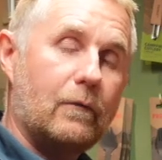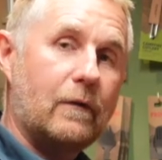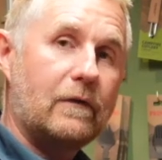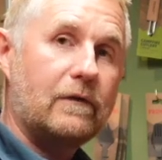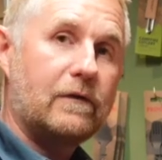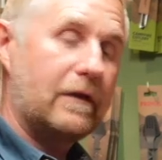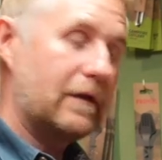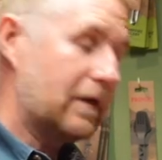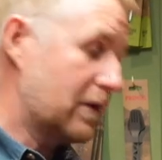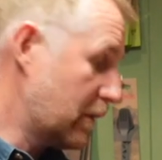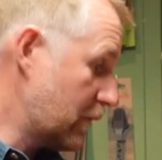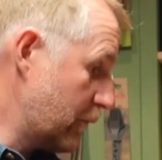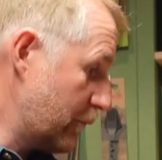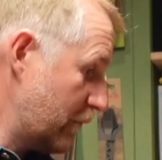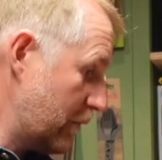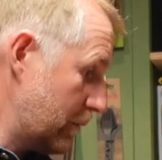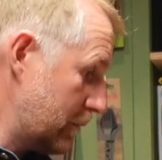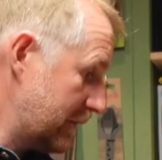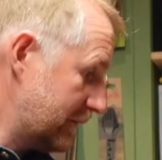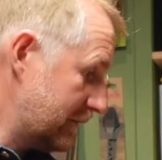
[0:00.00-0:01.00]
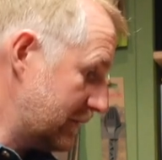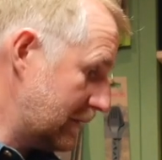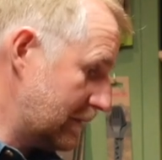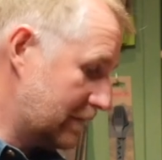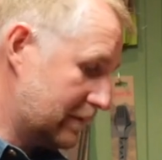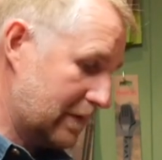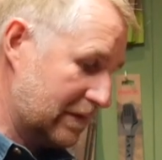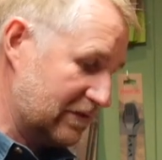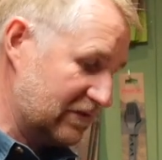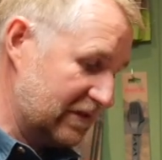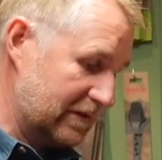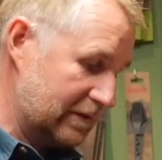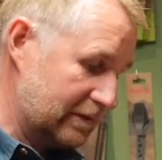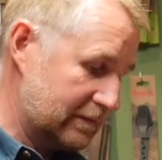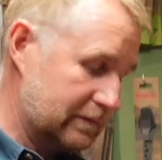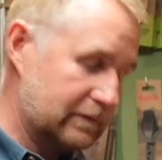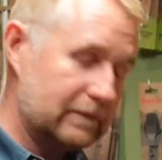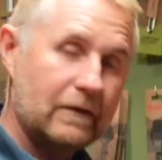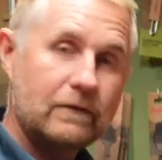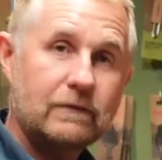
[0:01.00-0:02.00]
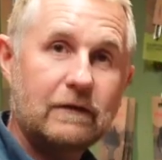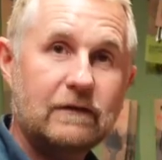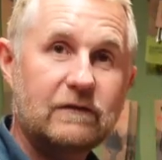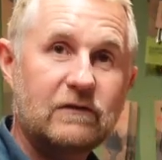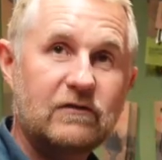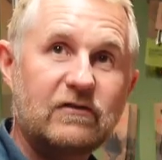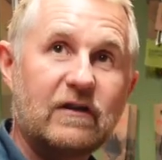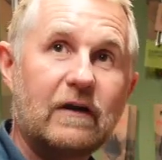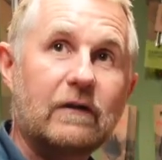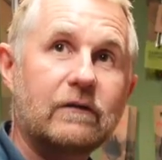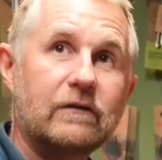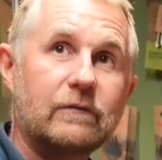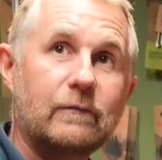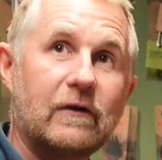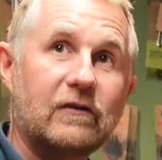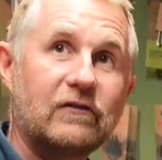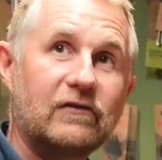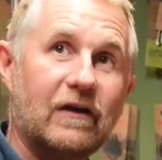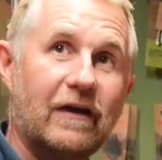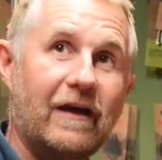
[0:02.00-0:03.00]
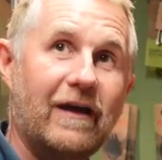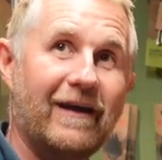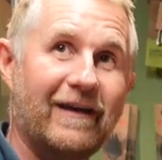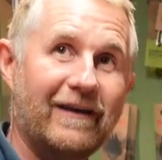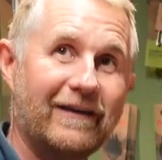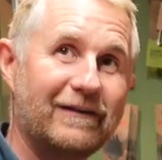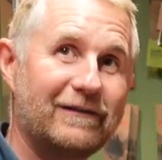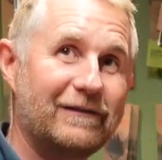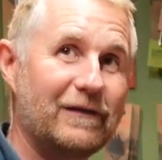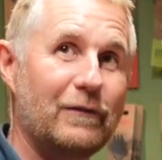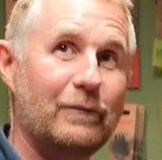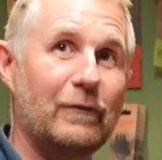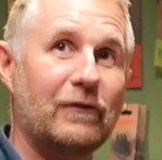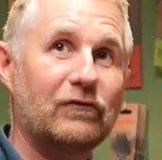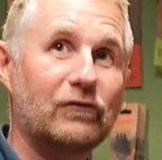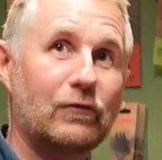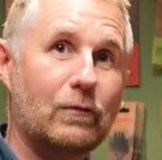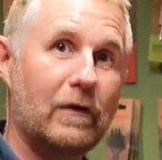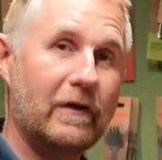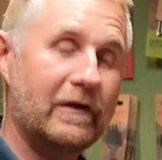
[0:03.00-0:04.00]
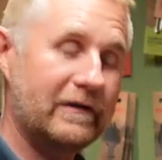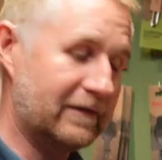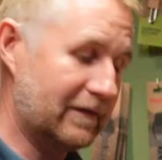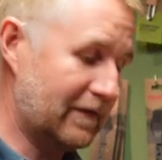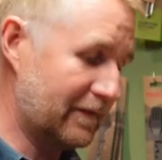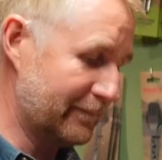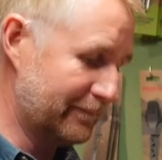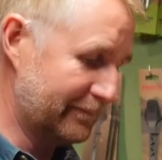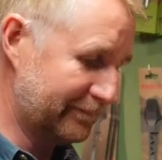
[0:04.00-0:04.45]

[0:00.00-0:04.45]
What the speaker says: One thing you can probably see is actually you don't need to shout as much. It's so much quieter.